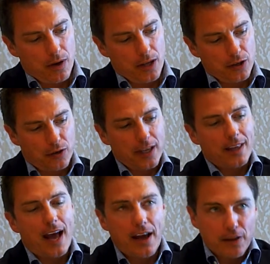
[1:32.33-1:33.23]

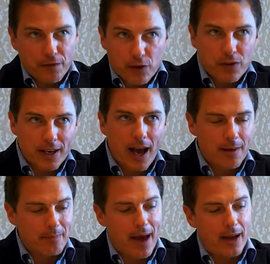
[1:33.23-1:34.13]
If you think
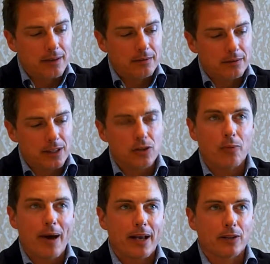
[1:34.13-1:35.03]
I'm bad, let's go
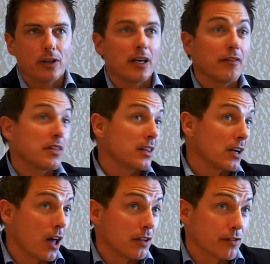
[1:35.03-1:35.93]
back and look at everything that
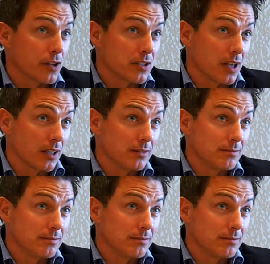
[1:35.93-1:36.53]
Oliver has done.